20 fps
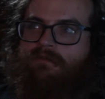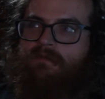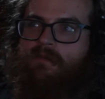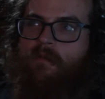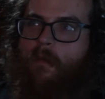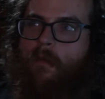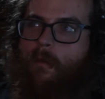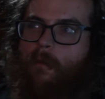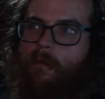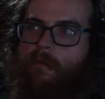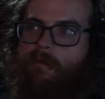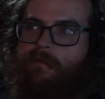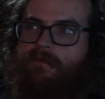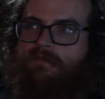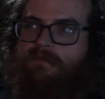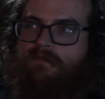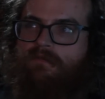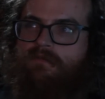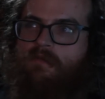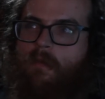nice try,
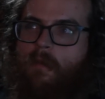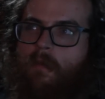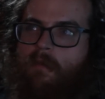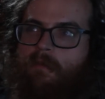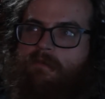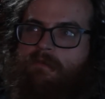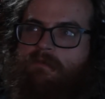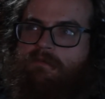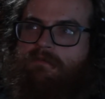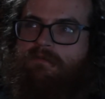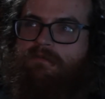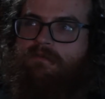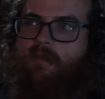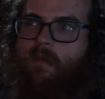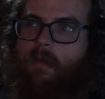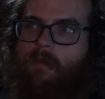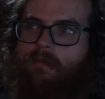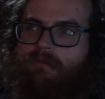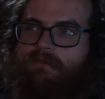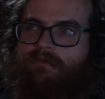human dudes.
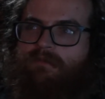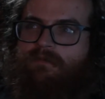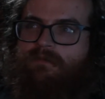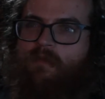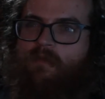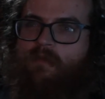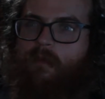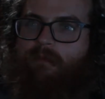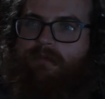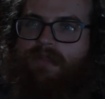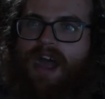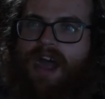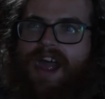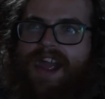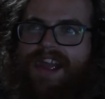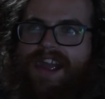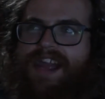I